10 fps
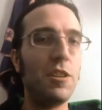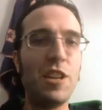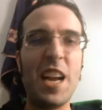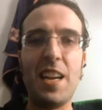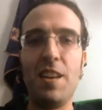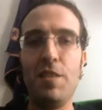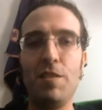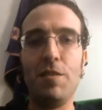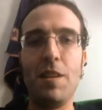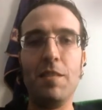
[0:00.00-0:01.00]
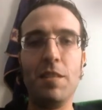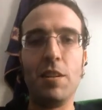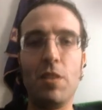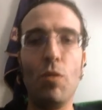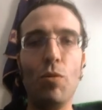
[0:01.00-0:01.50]
Shaking a little because of
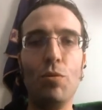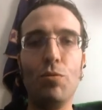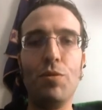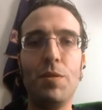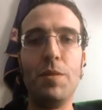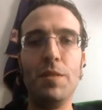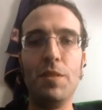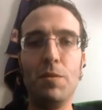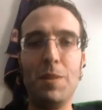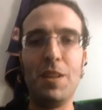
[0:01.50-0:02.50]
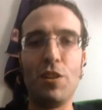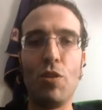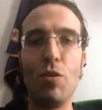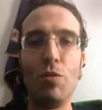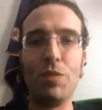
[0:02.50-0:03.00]
the cold, a little bit of the
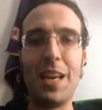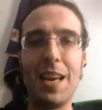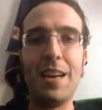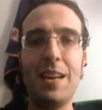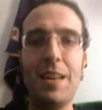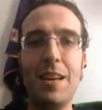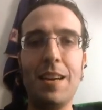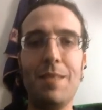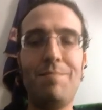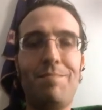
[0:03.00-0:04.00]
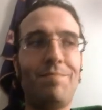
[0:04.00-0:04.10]
cold getting in here.